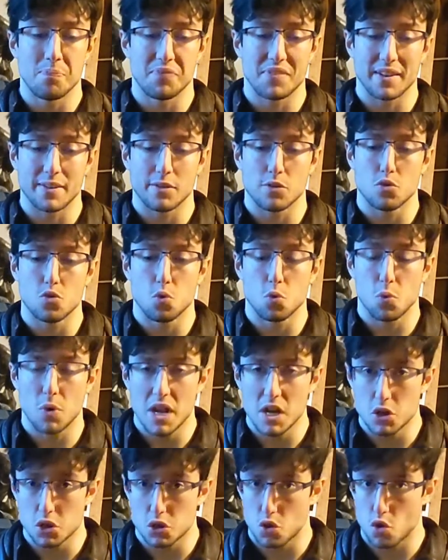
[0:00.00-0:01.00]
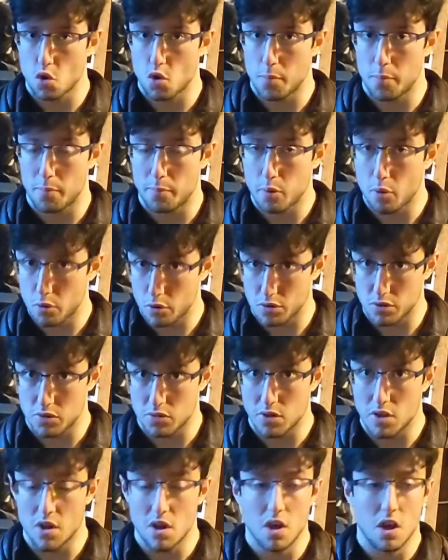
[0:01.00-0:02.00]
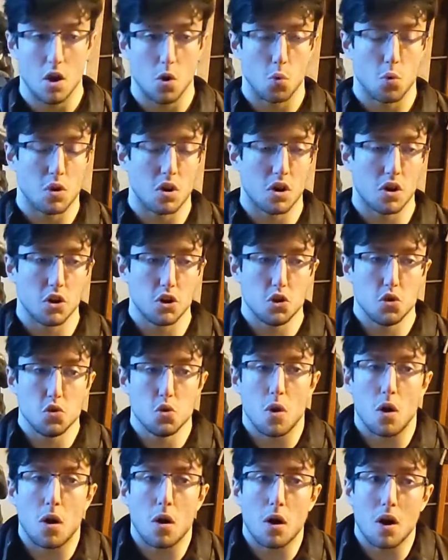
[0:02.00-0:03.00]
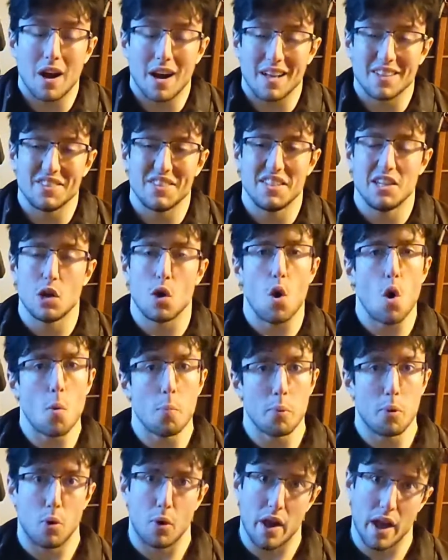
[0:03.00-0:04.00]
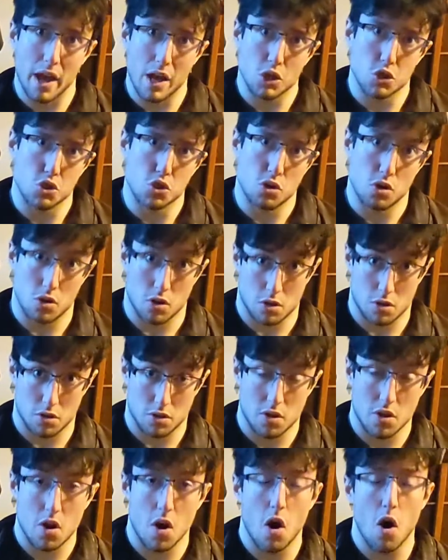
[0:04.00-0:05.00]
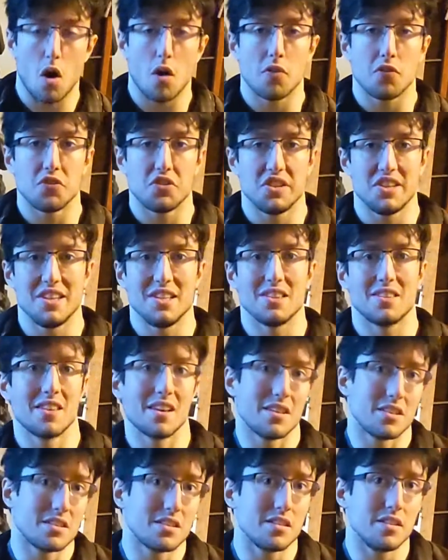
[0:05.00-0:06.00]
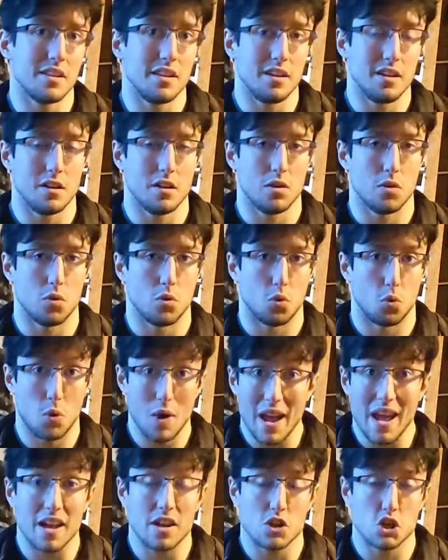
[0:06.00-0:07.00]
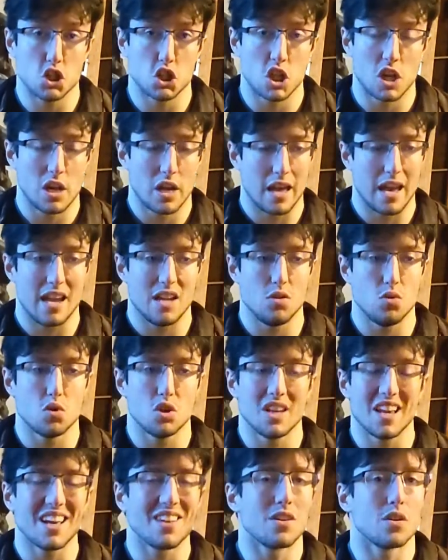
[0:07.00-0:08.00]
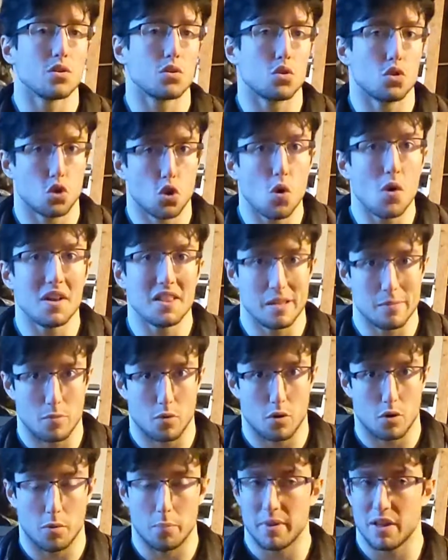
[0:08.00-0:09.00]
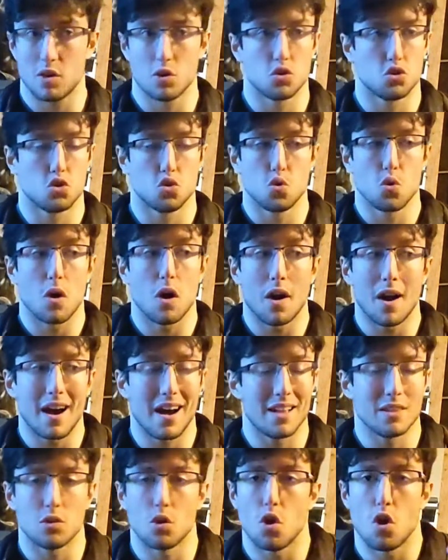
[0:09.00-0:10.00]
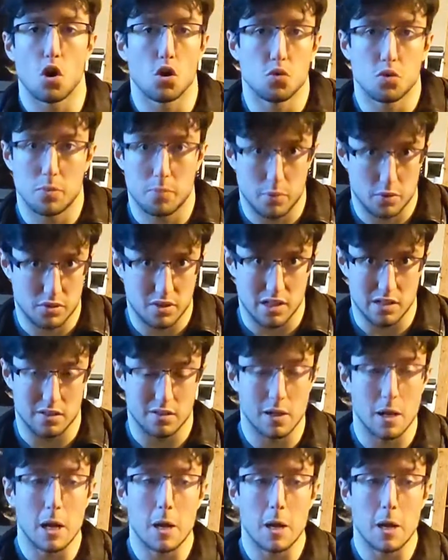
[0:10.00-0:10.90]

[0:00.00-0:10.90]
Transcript: that you reached a point where you are at the upper echelon of the intensity range and you cannot go anymore because you are at 100%.